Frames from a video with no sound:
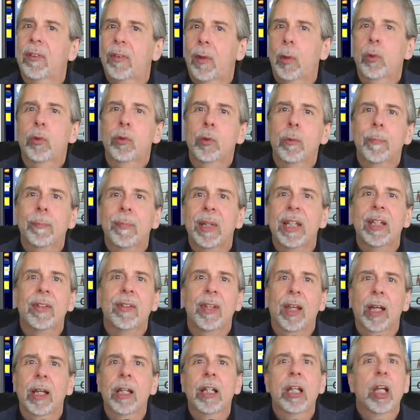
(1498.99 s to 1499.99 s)
social
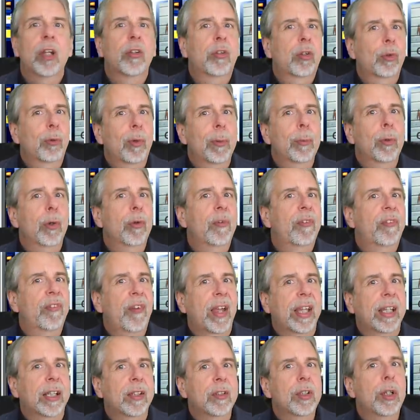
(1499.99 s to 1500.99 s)
media to remove
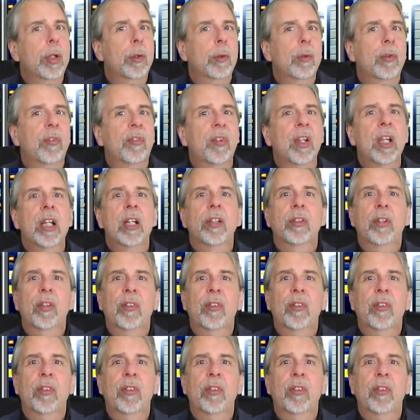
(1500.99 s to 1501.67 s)
fake news,